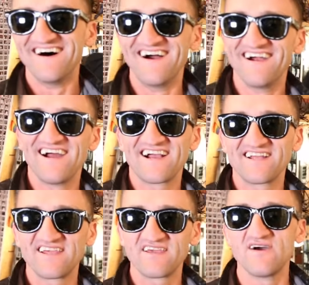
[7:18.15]
All right, I
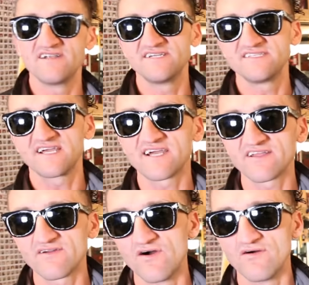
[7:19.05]
gotta kick you out, Jesse. I
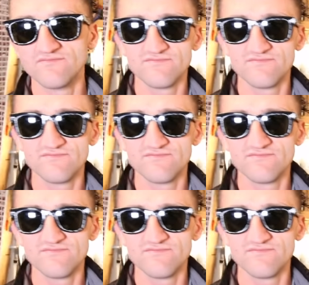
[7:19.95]
gotta go home.